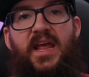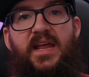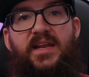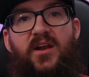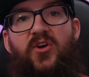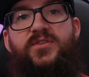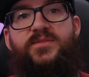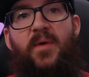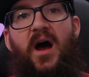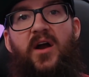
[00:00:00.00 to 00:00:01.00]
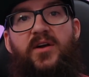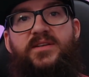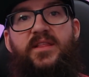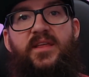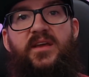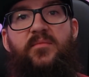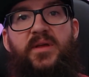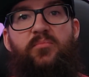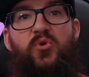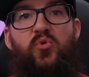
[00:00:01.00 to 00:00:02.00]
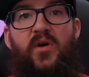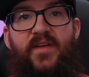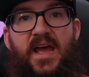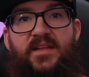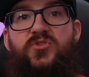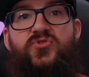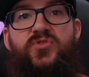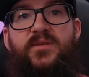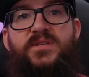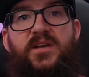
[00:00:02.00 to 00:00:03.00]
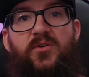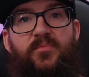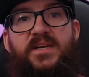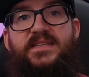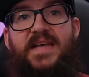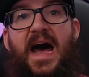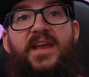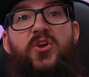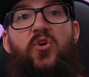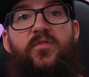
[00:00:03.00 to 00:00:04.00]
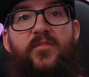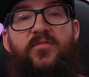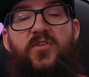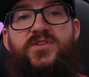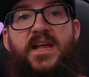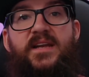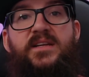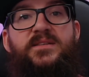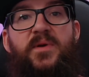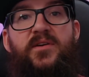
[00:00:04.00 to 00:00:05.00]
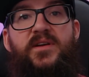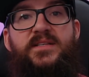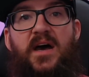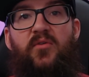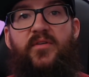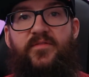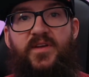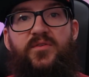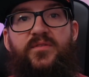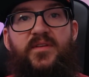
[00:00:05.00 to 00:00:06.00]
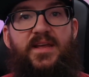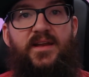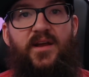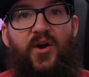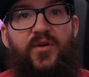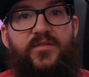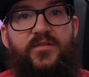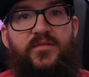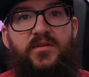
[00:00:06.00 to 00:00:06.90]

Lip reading: and it hurts my heart to think of people who have had their dreams killed, because I know from firsthand experience how it feels, and it hurts.